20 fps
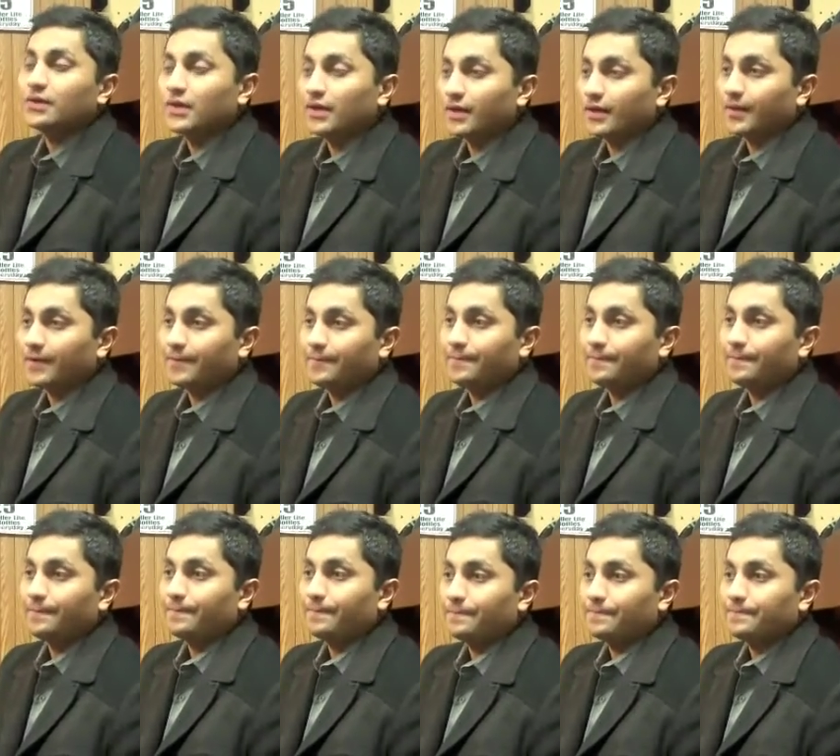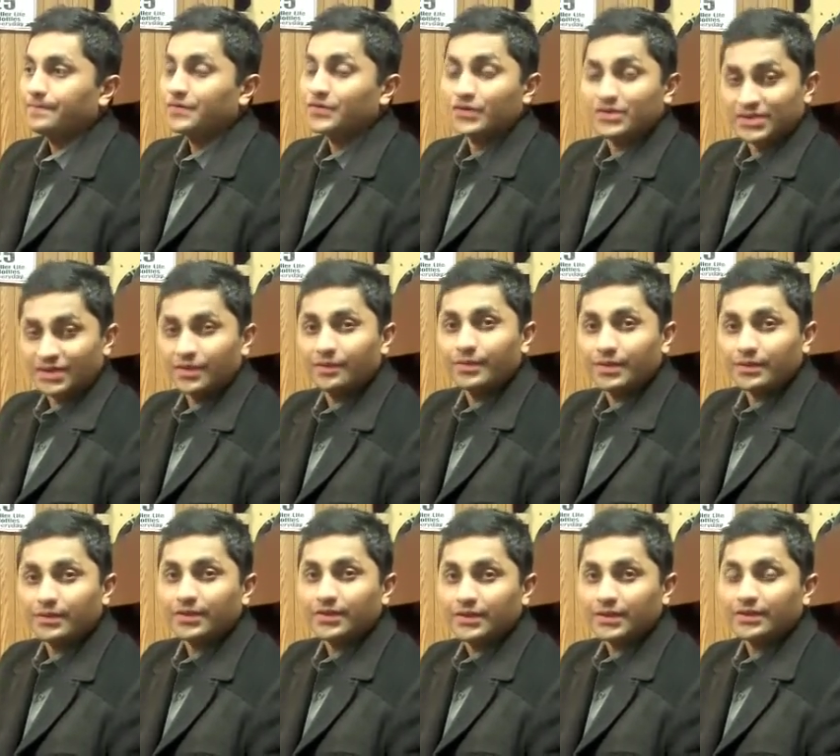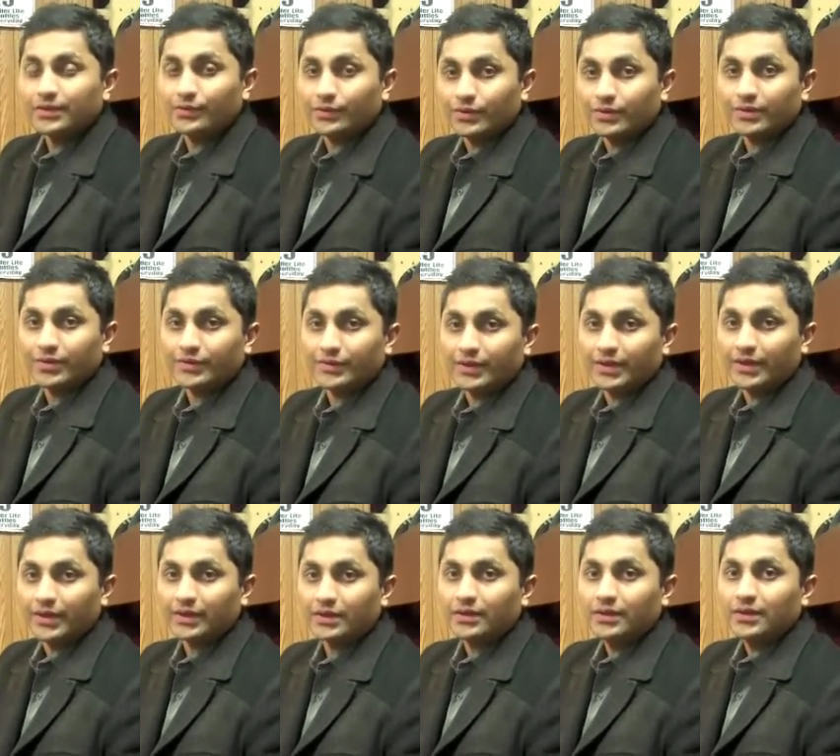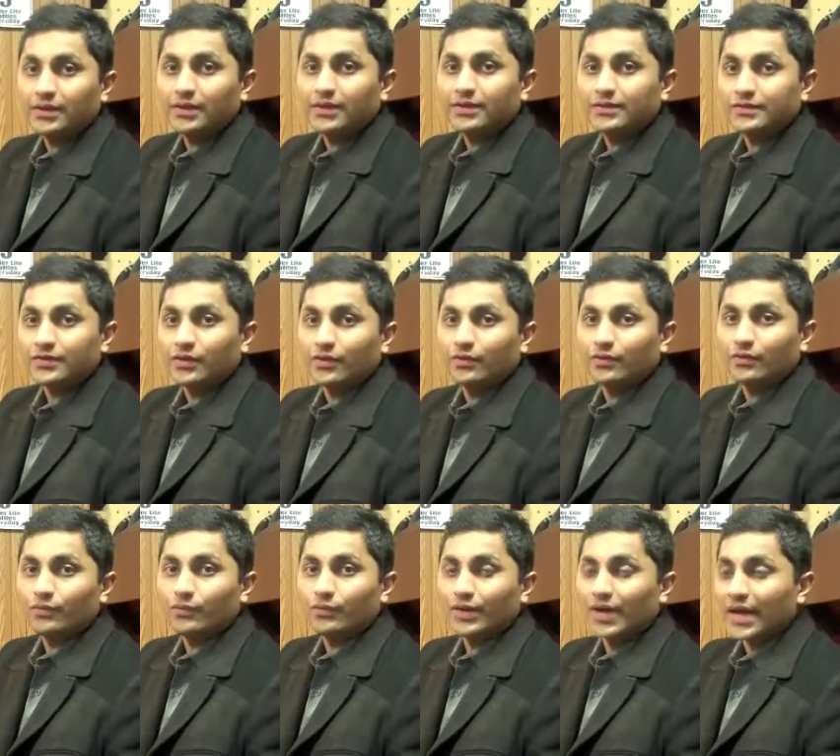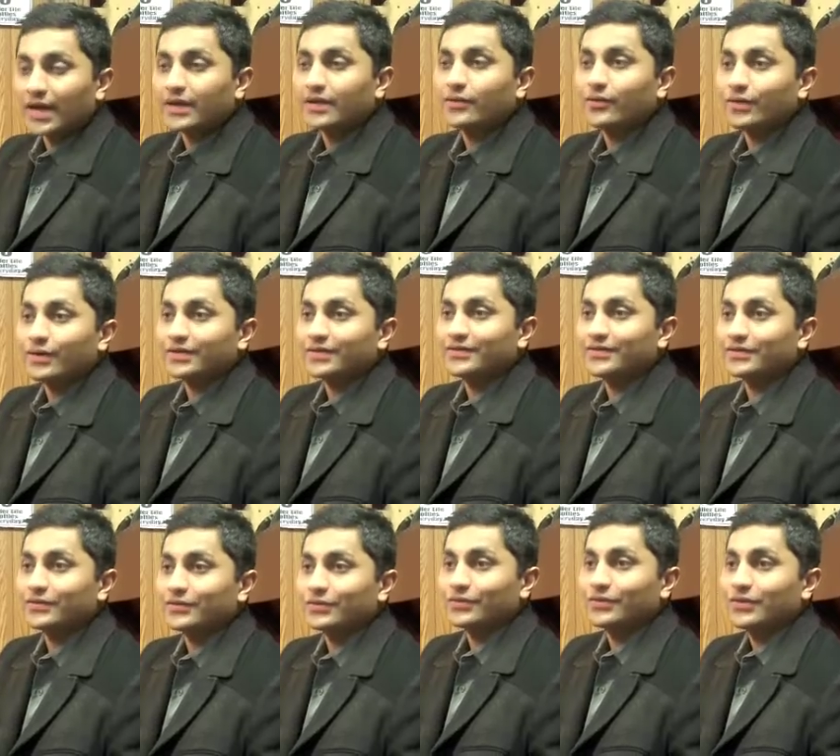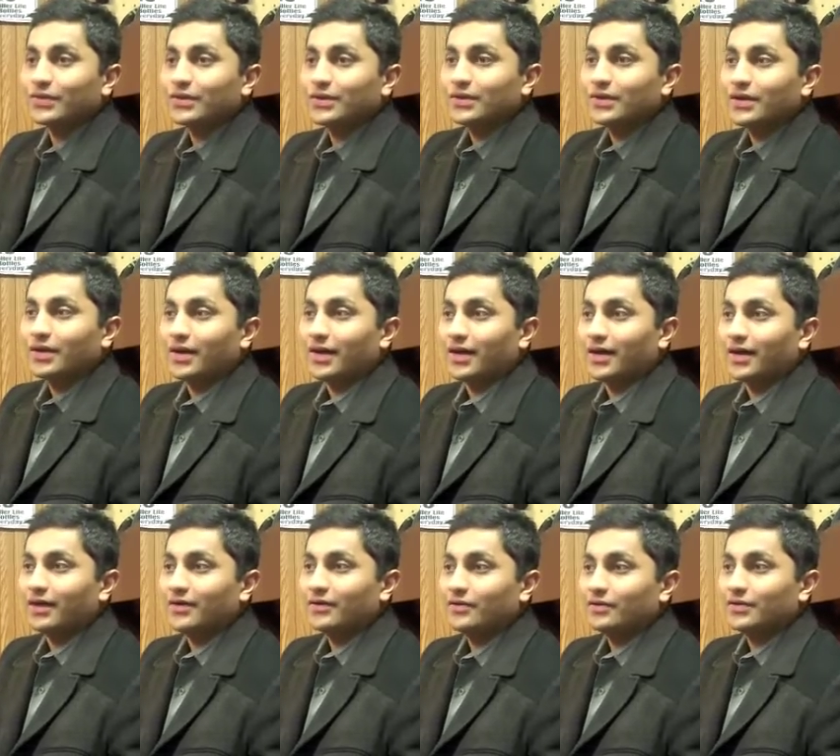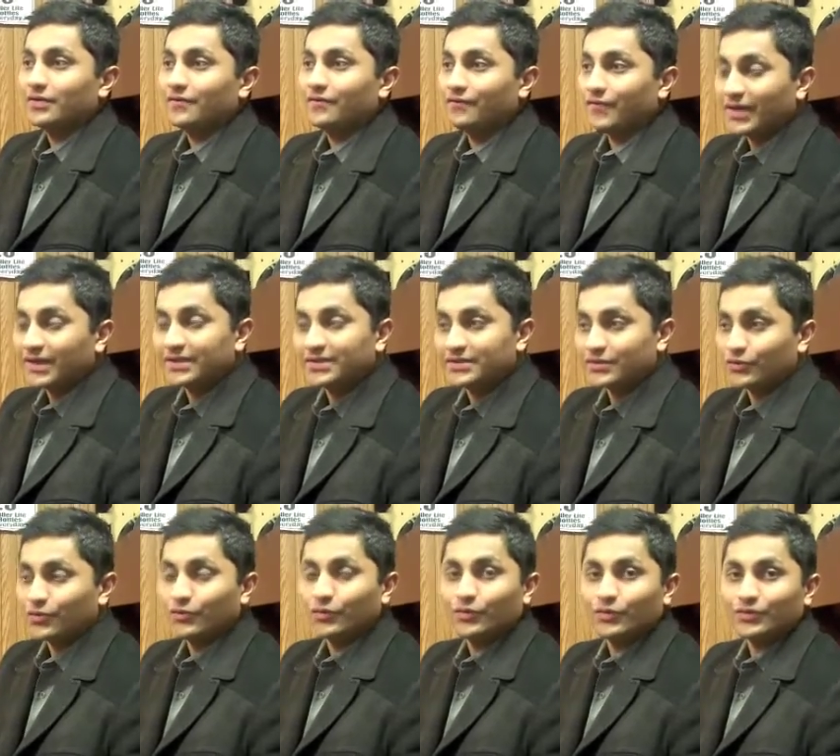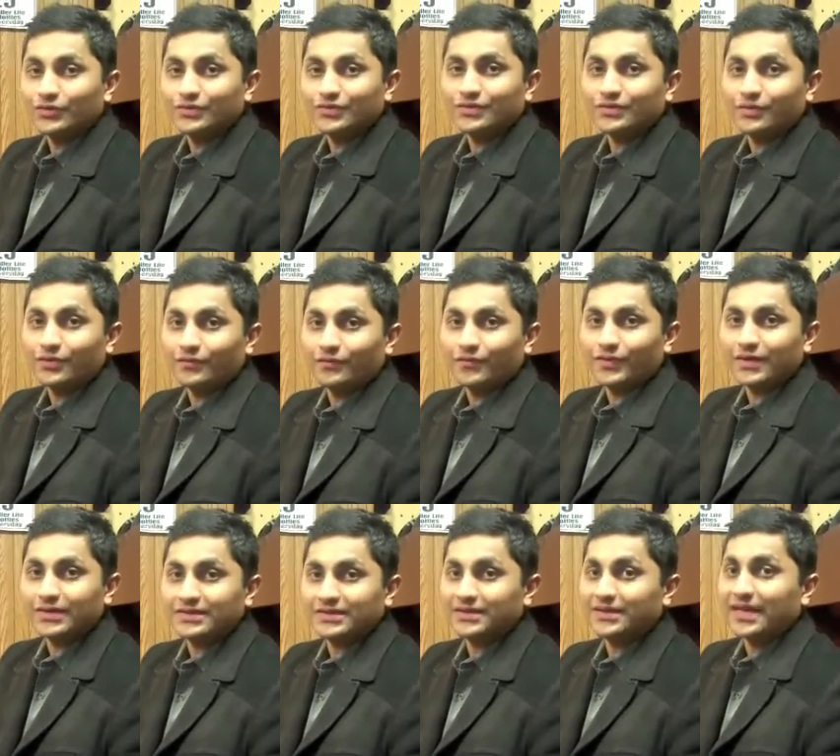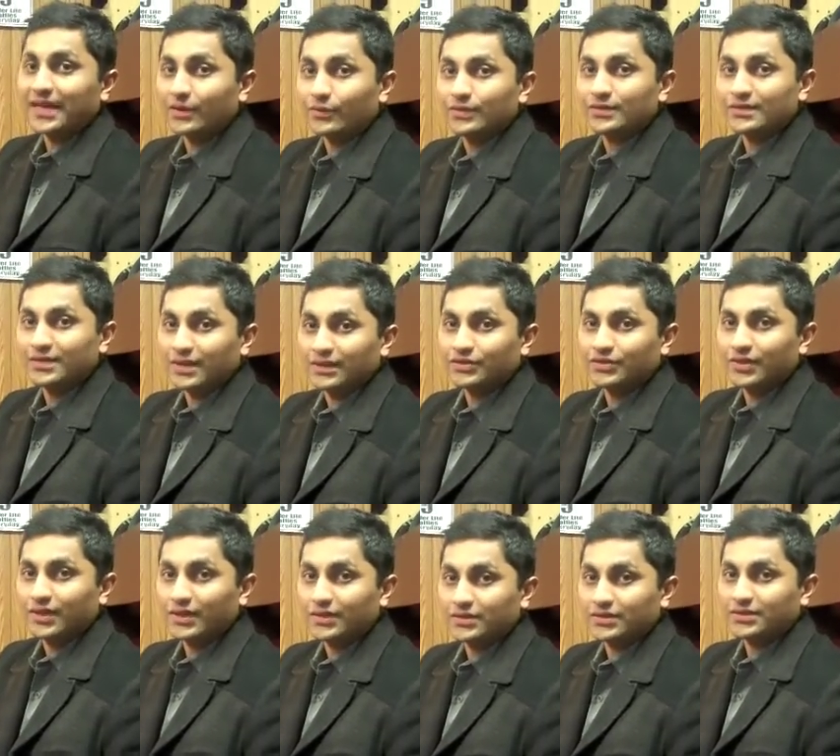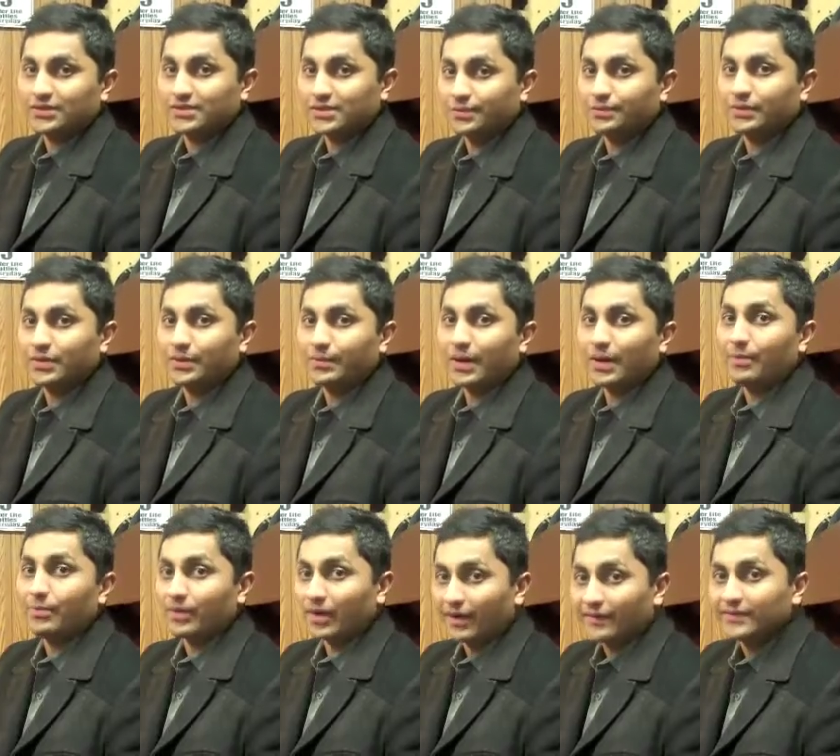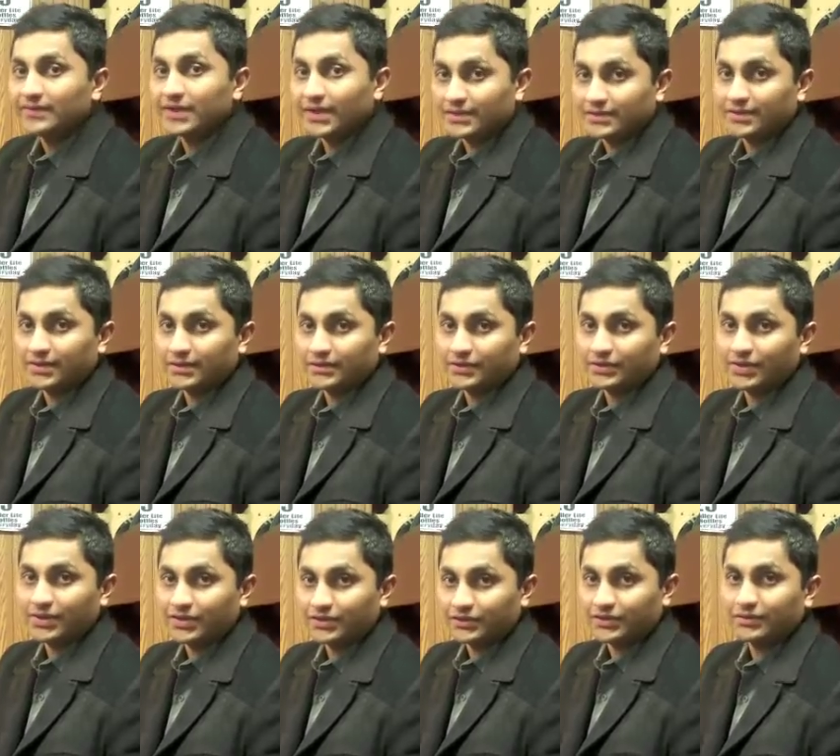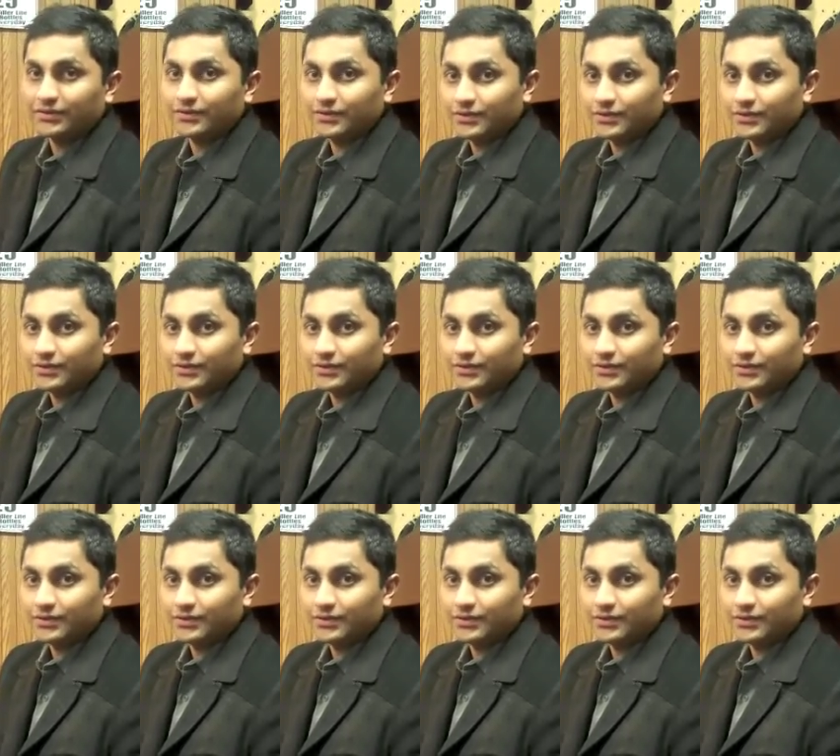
Um, so it's a community that you're really creating. So we're not going to uh, fix schools or fix inequities in education simply by privatizing education.